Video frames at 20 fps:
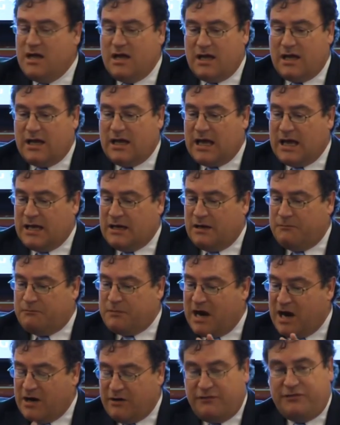And
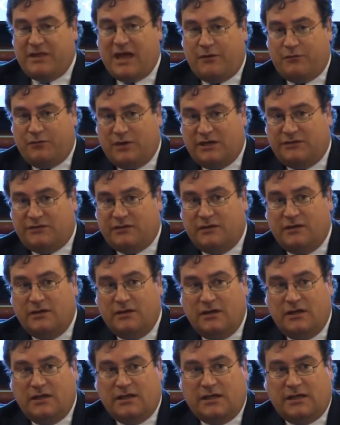part of that reason
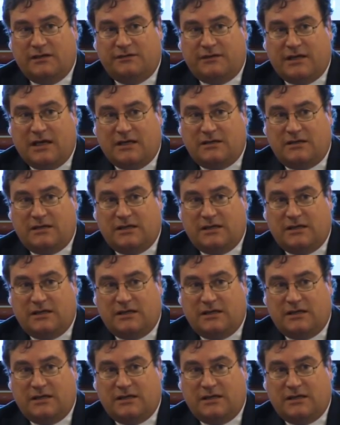is that